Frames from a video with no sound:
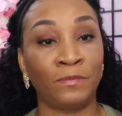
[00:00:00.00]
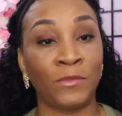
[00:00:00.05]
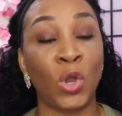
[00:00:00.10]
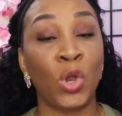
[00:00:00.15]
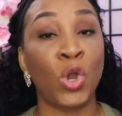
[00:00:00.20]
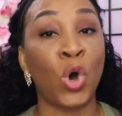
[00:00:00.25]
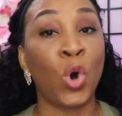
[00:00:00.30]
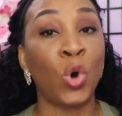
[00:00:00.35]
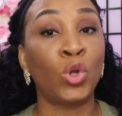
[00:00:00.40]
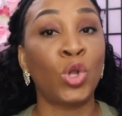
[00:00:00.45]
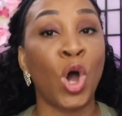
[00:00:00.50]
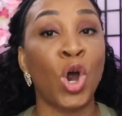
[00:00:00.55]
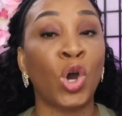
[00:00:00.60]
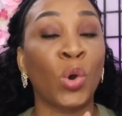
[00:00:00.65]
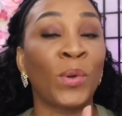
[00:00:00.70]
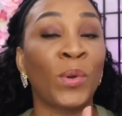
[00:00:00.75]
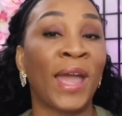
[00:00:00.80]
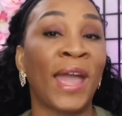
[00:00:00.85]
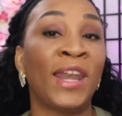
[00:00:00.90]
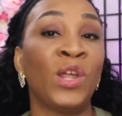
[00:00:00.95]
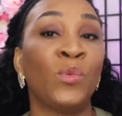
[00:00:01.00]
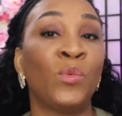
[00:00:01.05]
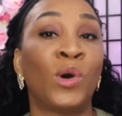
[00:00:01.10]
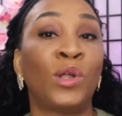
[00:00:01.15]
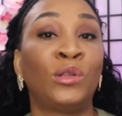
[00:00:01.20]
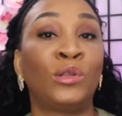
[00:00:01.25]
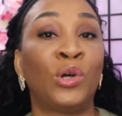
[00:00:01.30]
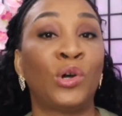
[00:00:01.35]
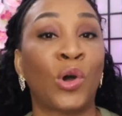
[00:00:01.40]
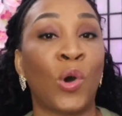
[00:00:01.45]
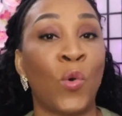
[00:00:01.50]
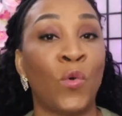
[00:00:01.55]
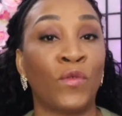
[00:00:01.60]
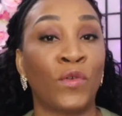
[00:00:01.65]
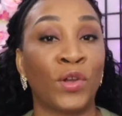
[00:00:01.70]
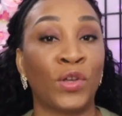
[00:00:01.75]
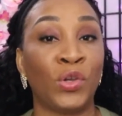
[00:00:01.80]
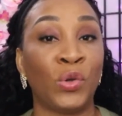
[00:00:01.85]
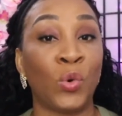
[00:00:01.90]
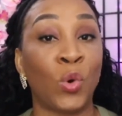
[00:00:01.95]
No longer would anyone look
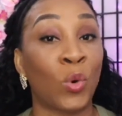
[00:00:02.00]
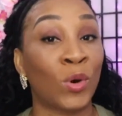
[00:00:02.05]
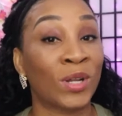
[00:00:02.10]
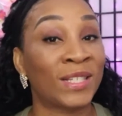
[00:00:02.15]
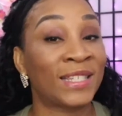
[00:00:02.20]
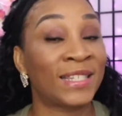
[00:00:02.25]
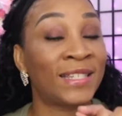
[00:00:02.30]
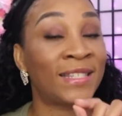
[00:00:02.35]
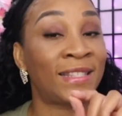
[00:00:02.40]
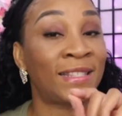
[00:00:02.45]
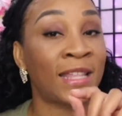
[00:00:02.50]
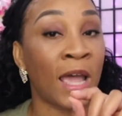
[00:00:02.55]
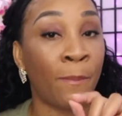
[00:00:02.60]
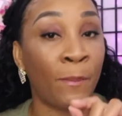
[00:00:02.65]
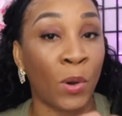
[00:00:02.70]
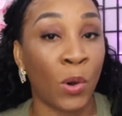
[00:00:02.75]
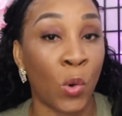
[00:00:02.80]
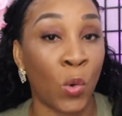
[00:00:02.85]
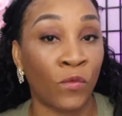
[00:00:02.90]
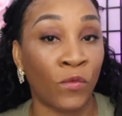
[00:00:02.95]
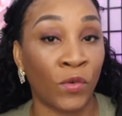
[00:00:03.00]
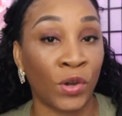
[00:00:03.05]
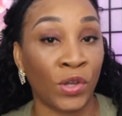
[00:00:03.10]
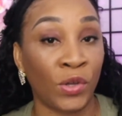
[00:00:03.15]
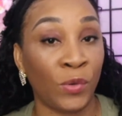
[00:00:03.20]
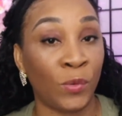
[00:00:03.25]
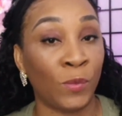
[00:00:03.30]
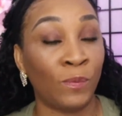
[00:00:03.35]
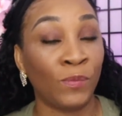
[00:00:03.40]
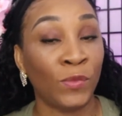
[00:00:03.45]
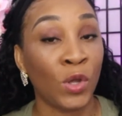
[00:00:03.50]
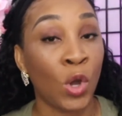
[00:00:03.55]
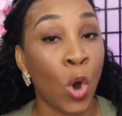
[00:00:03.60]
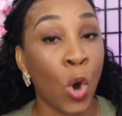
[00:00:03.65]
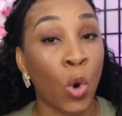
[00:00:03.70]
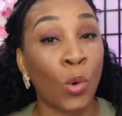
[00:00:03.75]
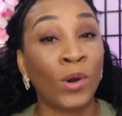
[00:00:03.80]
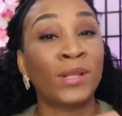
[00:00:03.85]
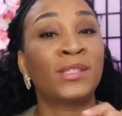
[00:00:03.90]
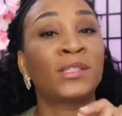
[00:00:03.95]
over you or step over you
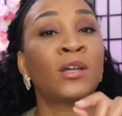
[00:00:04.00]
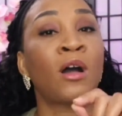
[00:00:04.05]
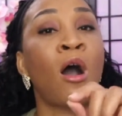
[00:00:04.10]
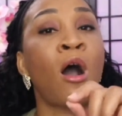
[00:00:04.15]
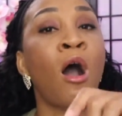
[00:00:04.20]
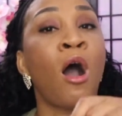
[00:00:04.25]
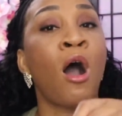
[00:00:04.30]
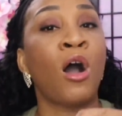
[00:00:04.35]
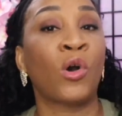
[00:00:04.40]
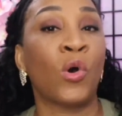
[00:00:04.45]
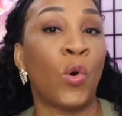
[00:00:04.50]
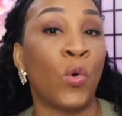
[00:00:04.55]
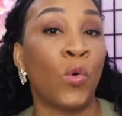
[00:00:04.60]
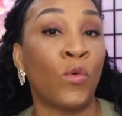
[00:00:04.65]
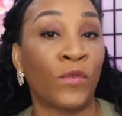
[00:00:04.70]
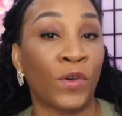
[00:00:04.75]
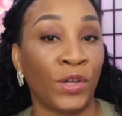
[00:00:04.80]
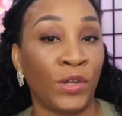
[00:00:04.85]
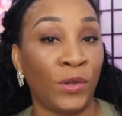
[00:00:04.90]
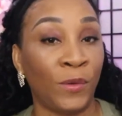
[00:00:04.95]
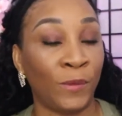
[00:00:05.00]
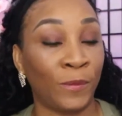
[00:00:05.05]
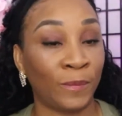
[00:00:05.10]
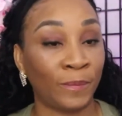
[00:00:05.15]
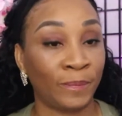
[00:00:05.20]
or talk over you,